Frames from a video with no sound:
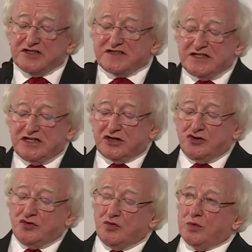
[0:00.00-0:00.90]
to seek
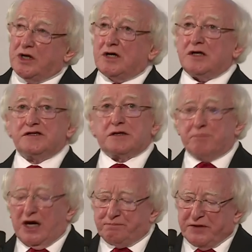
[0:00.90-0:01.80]
a new world
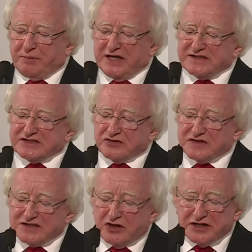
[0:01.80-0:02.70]
that might be based
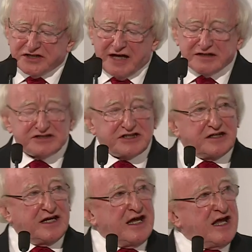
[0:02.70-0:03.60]
on solidarity